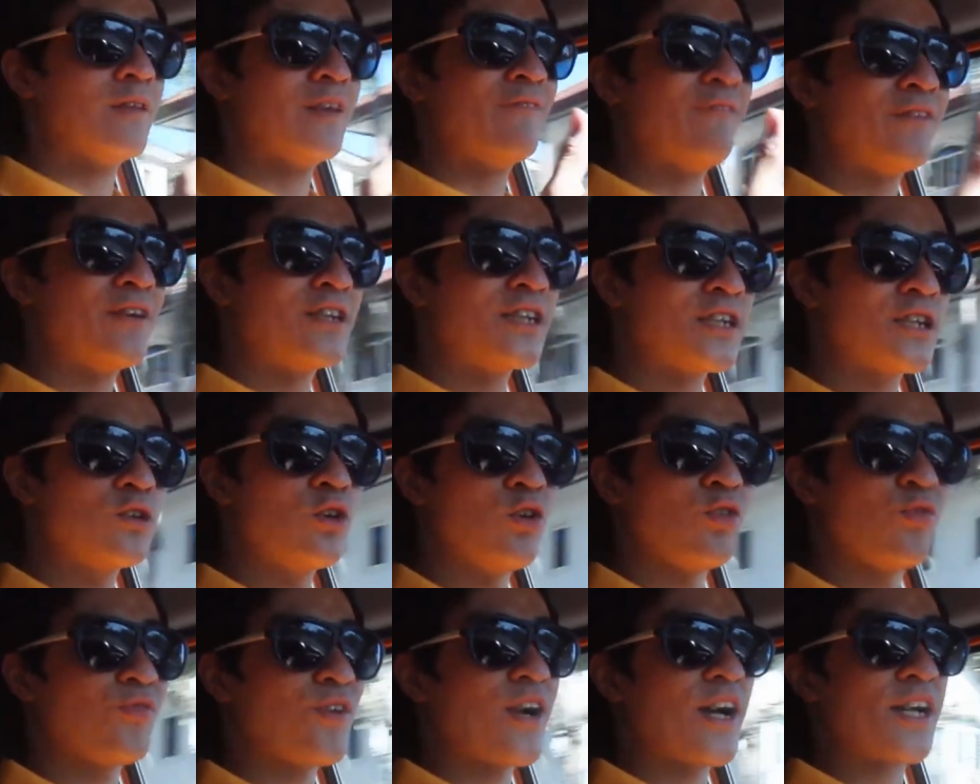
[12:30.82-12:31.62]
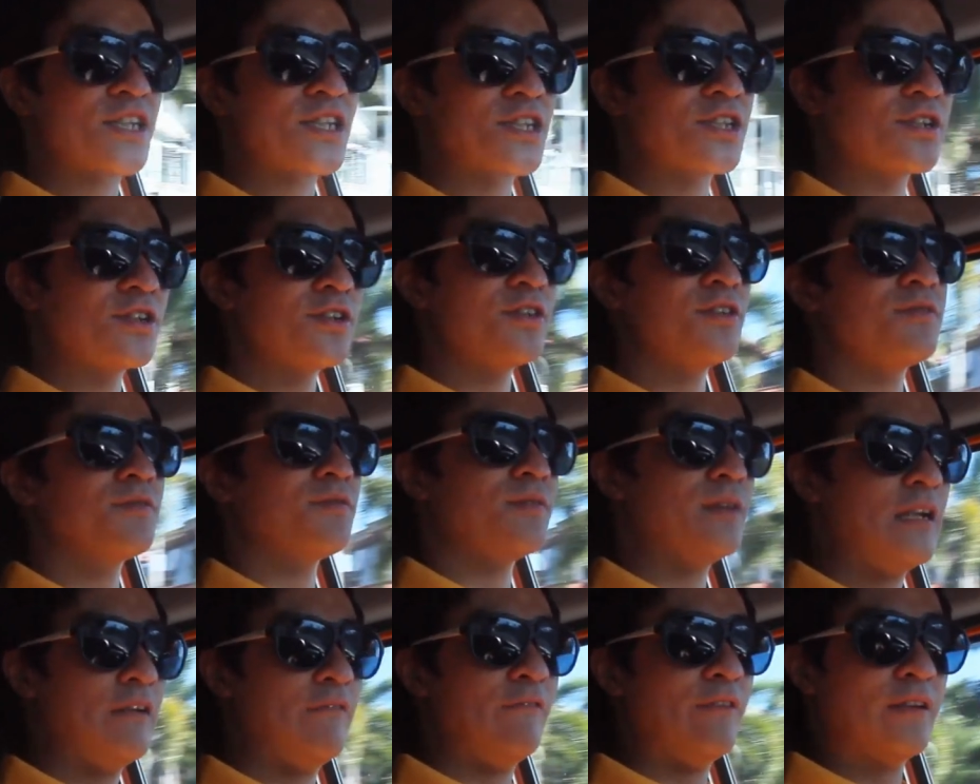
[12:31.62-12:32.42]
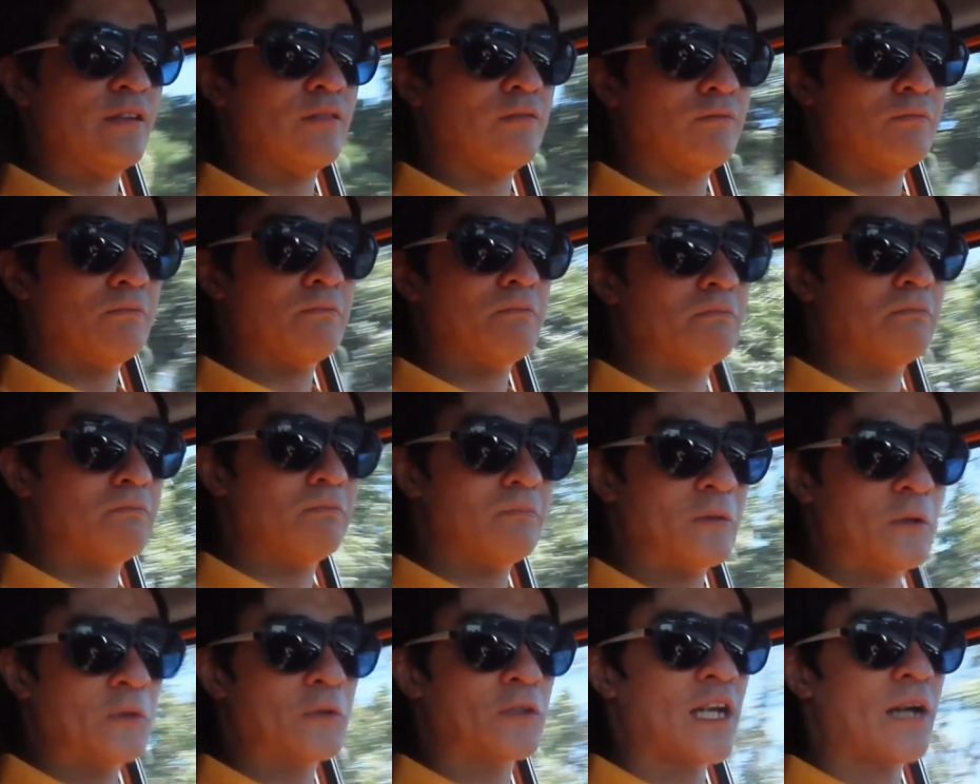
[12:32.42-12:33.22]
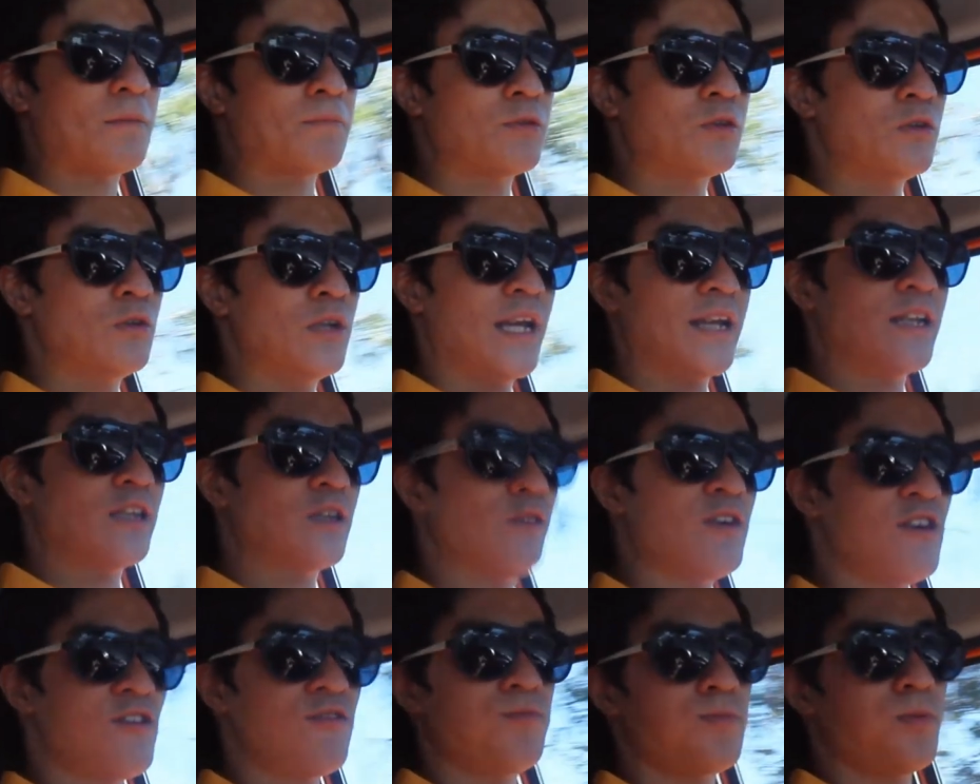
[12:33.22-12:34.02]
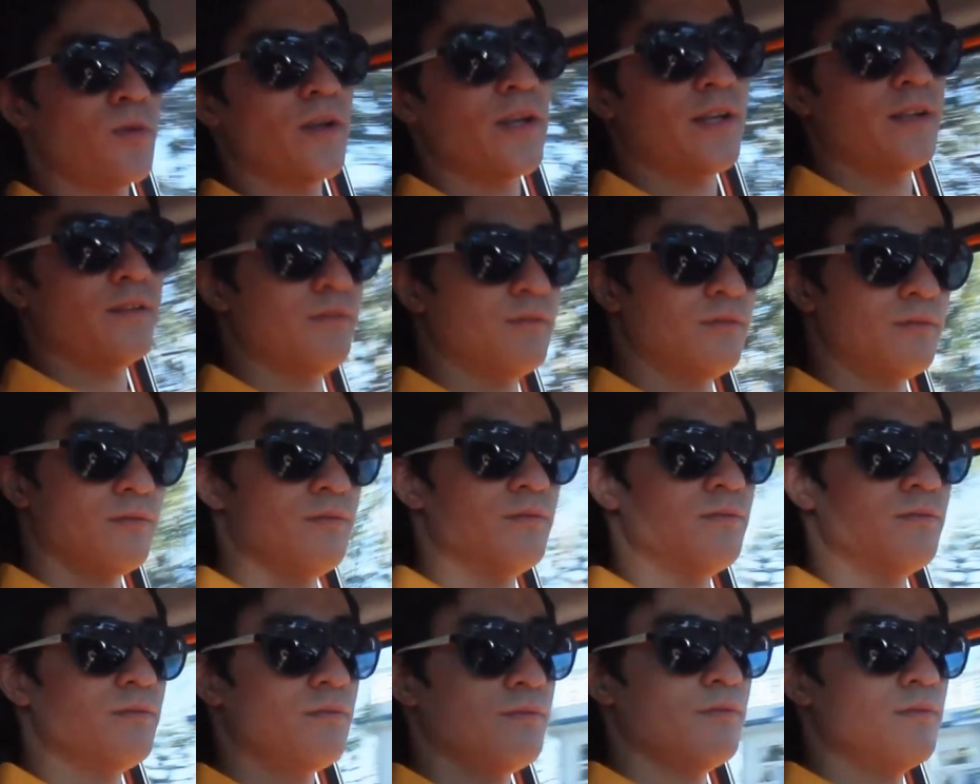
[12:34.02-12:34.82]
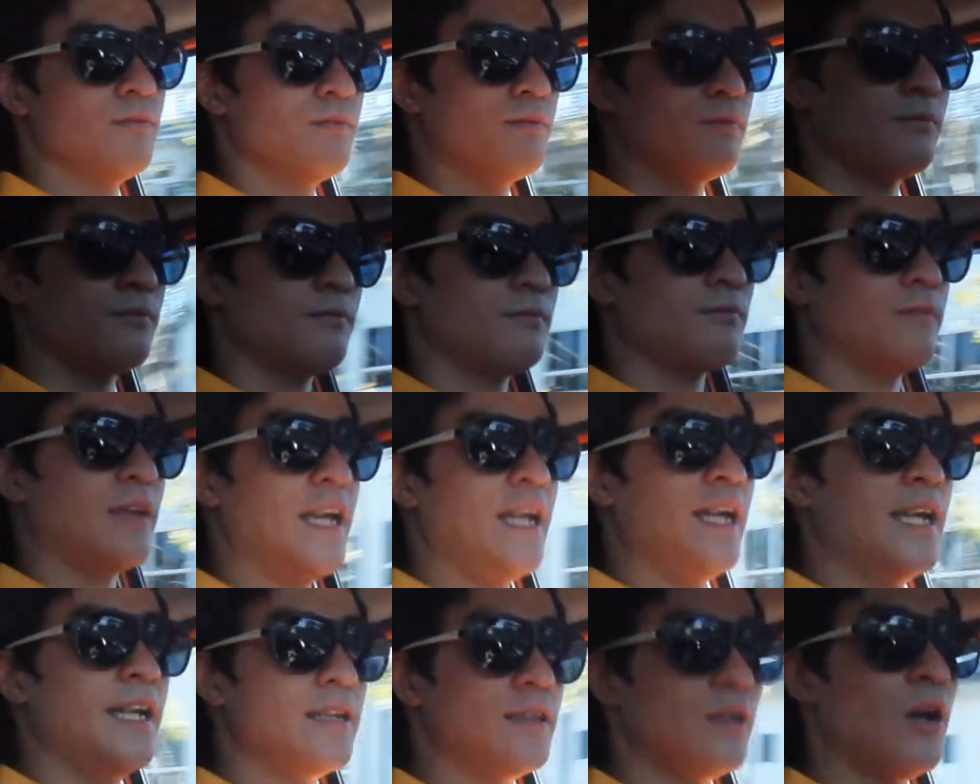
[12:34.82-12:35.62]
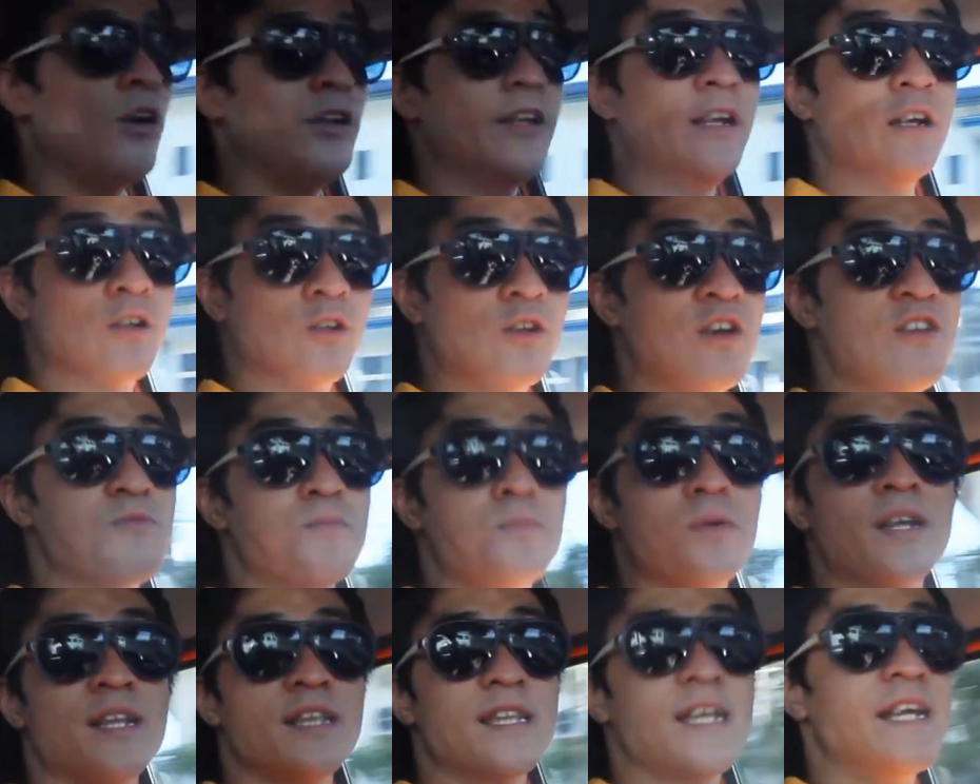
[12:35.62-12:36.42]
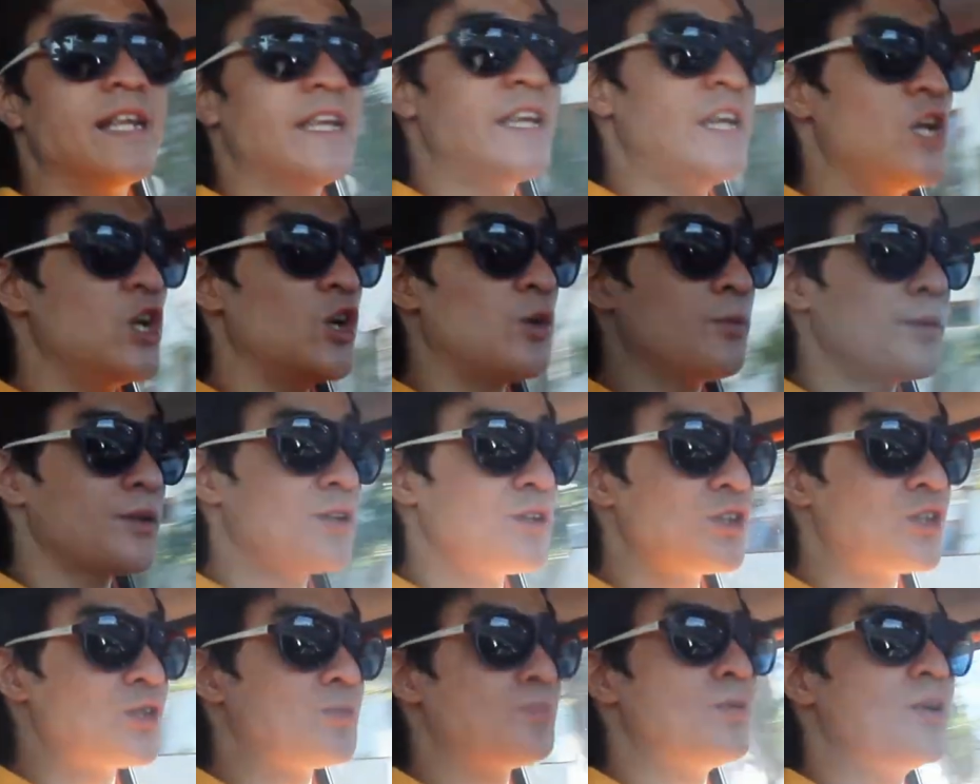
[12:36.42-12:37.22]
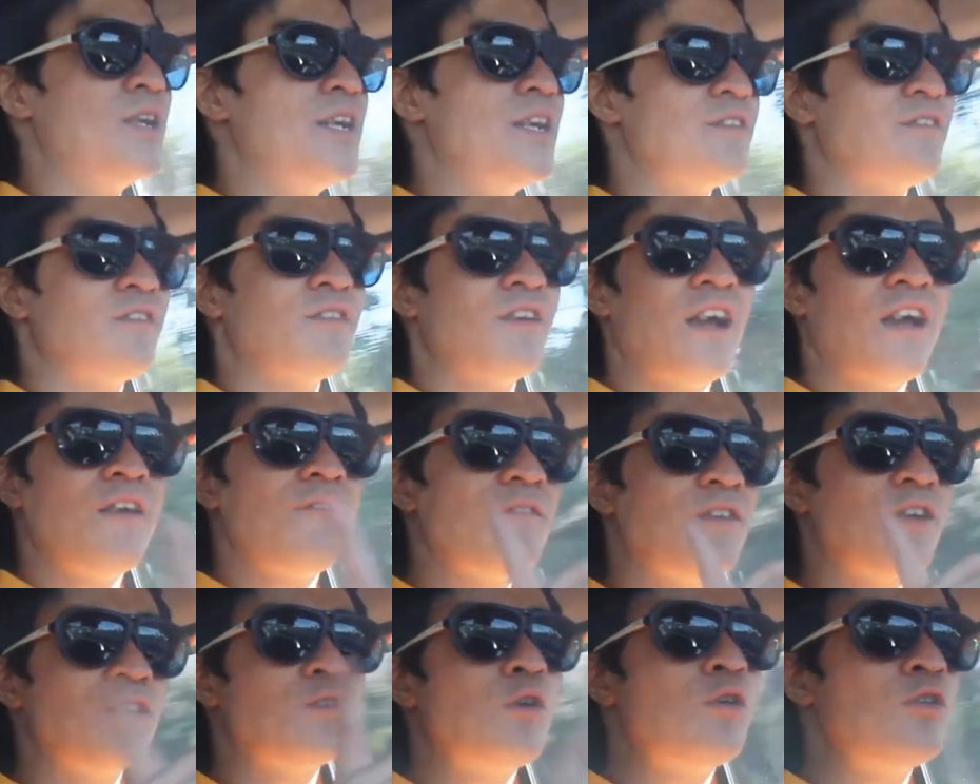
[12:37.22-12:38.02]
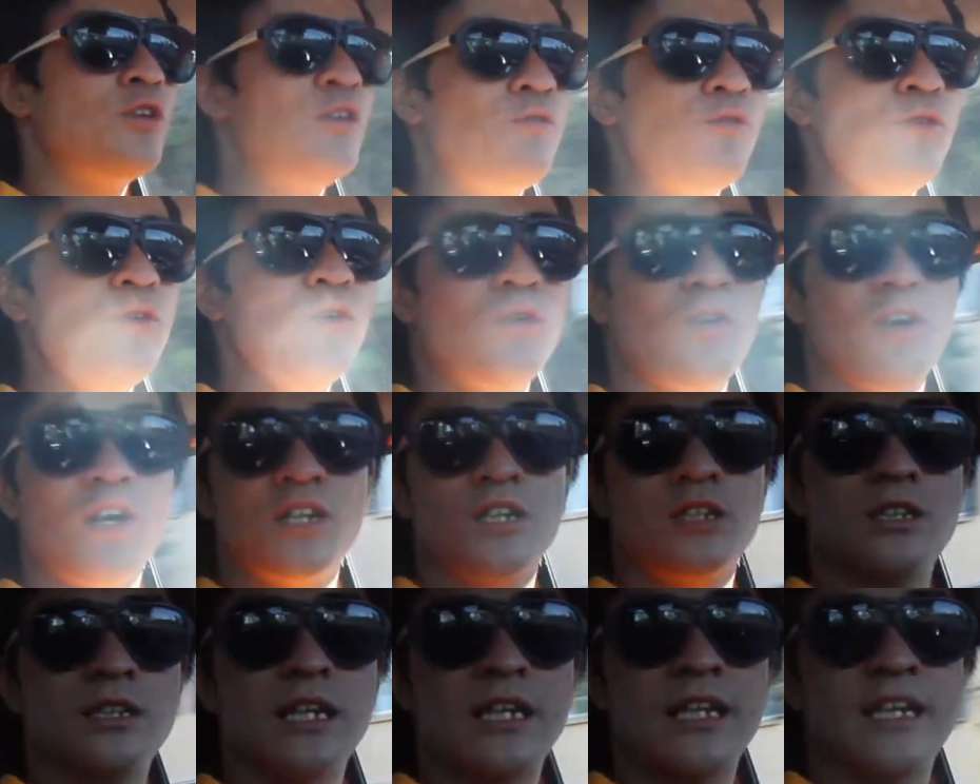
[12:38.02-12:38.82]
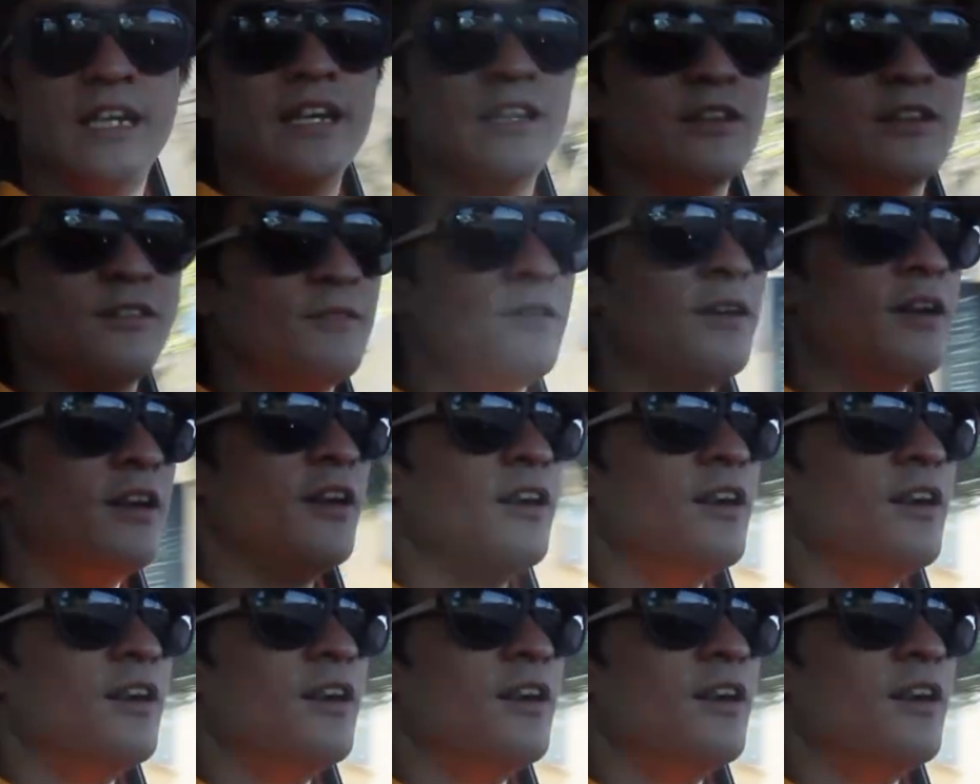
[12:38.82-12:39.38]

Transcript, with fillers: if I just go faster, even goes up to like 12.8 oh there 12.9 kilometers per liter there are only few cars that can